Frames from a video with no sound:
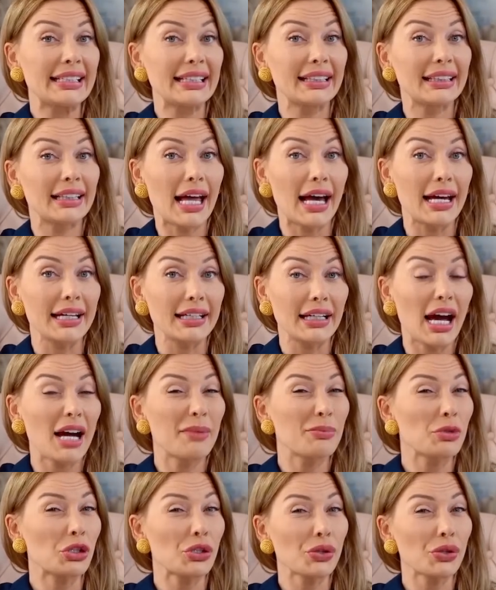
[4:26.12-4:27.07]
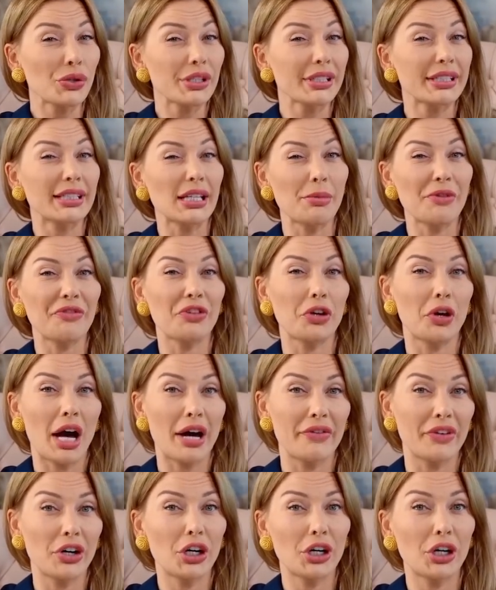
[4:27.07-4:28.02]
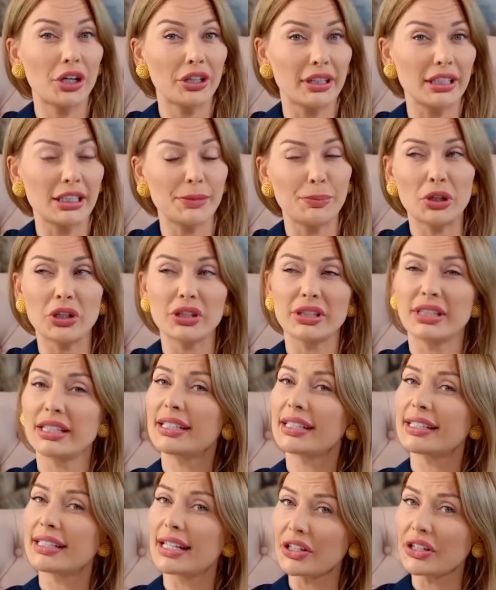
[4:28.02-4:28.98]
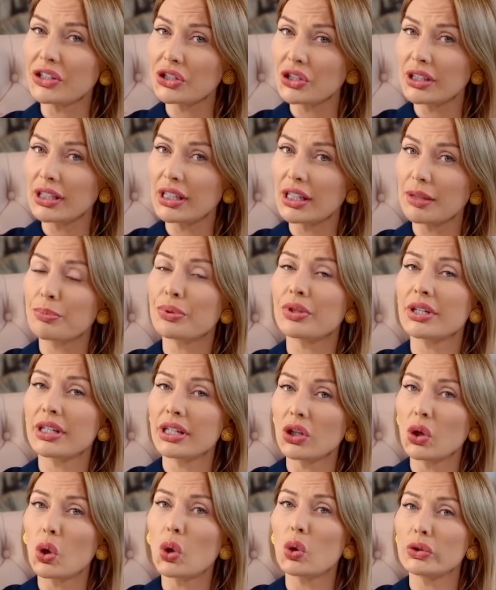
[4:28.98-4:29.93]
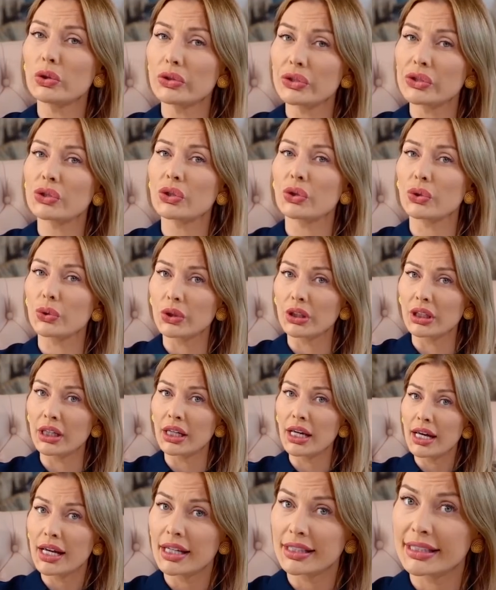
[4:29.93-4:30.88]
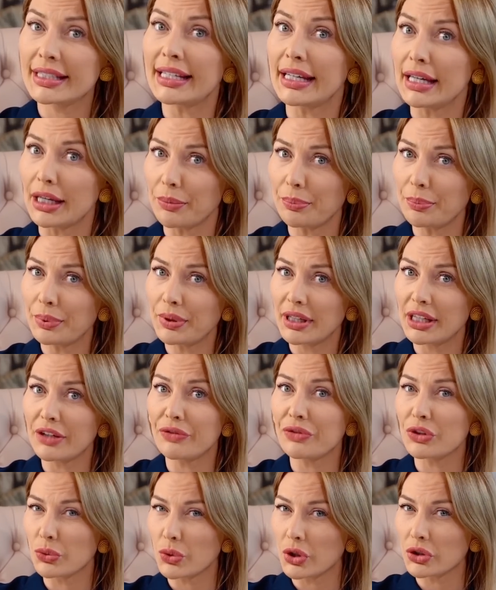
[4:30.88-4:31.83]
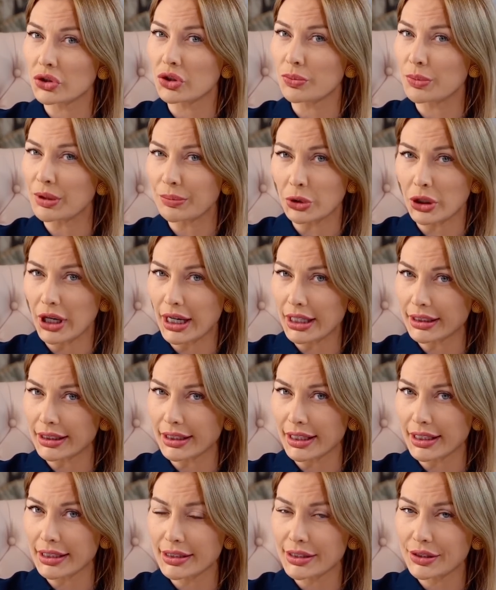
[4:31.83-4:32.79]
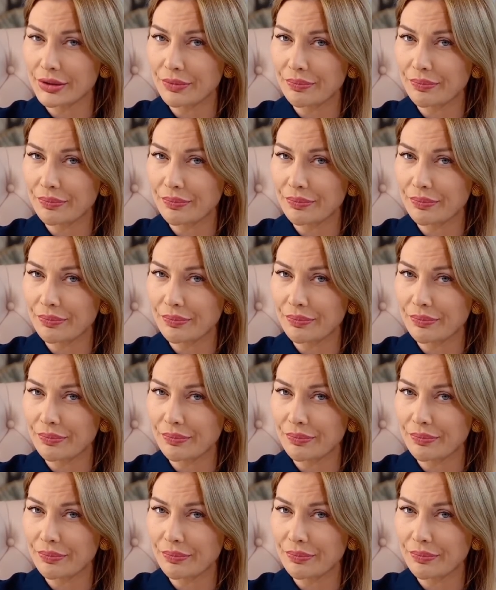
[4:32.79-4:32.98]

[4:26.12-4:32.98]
in line, I'm sure some of you have heard this because this is actually a pretty old school tip if you want to be more elegant.